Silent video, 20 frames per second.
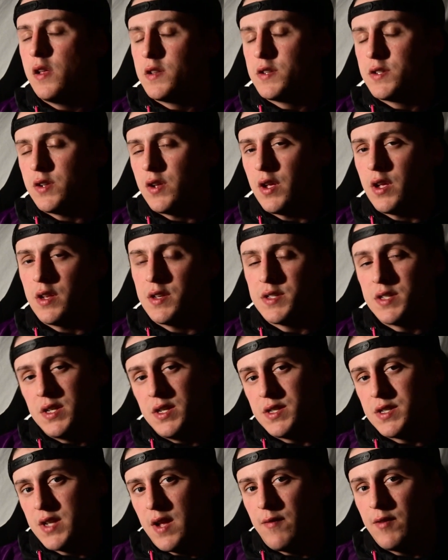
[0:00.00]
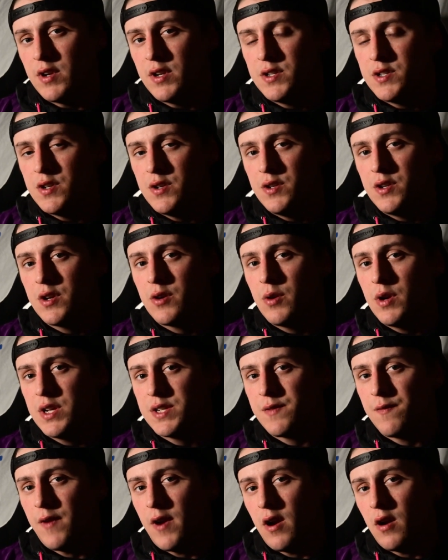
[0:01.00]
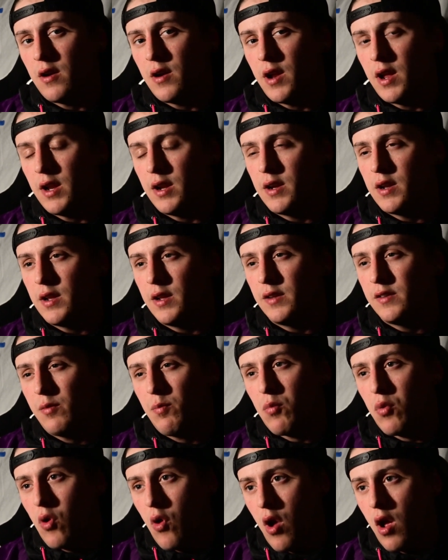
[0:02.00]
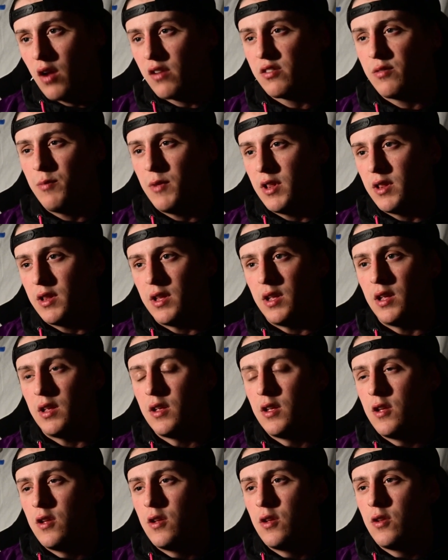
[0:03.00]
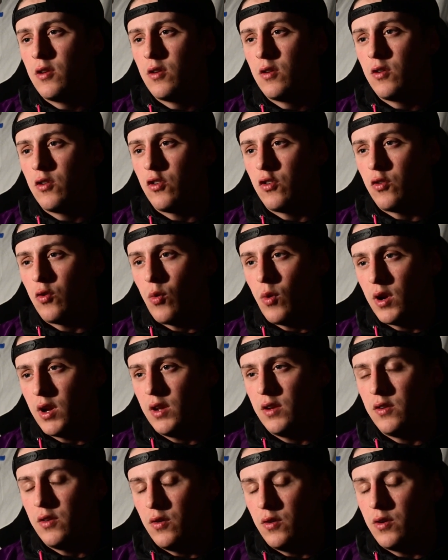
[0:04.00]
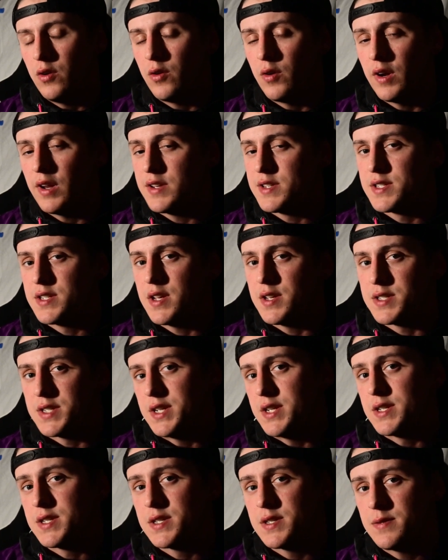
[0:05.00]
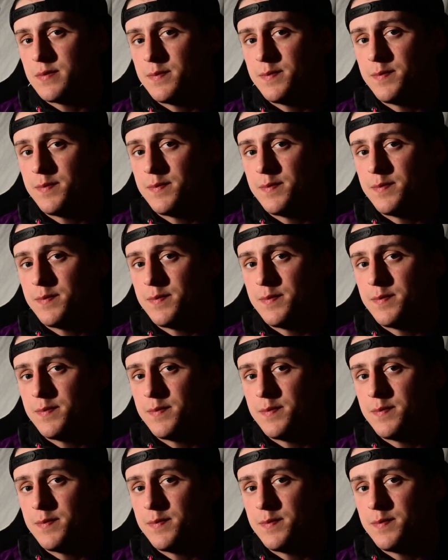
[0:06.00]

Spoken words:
So you can see 72 degrees Fahrenheit is approximately 22 degrees Celsius.